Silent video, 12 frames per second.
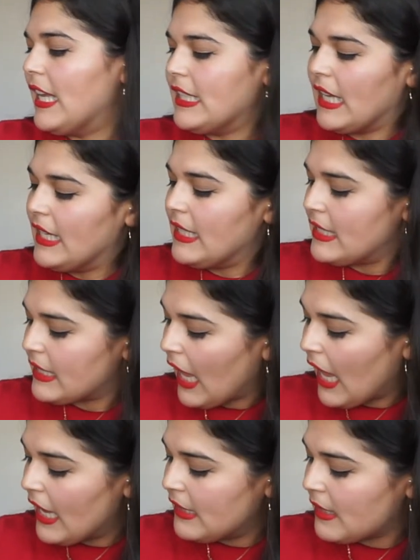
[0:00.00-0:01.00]
It's a
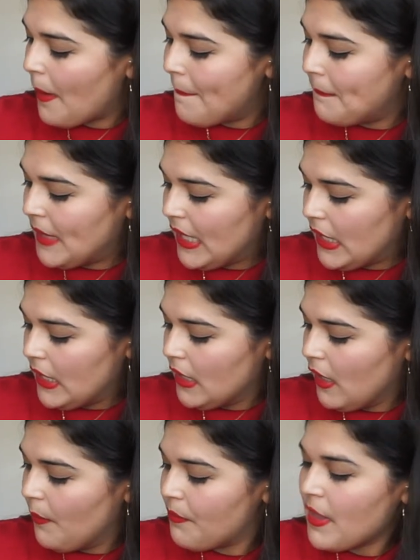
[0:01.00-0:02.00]
size
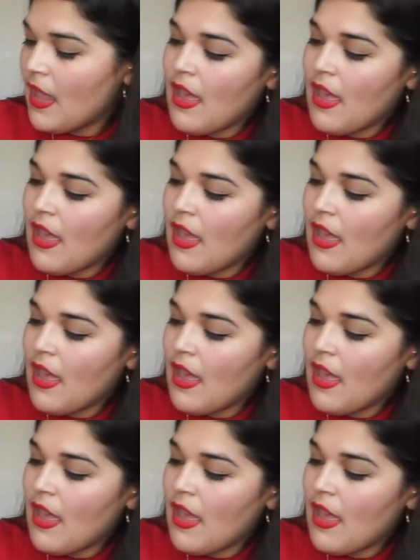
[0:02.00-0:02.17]
medium.